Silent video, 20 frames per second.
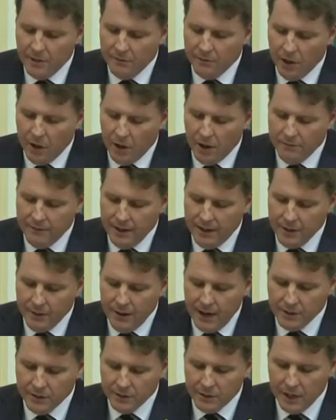for high-value
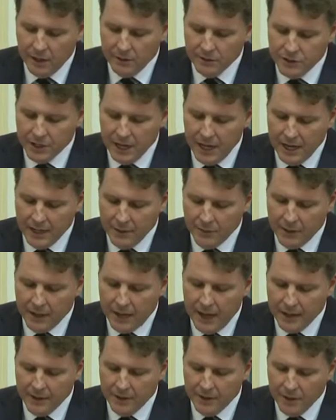agriculture and
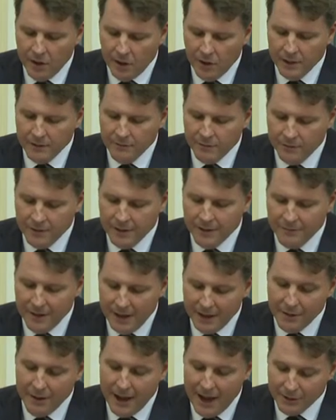irrigated
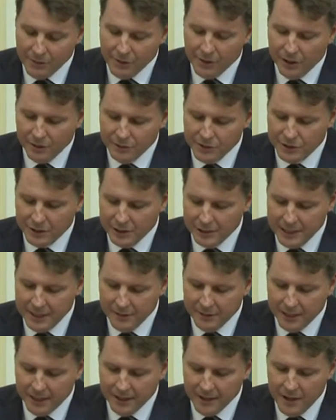high-value agriculture
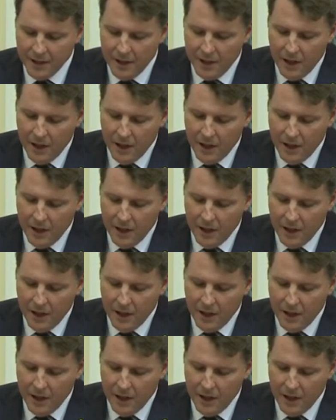clearing.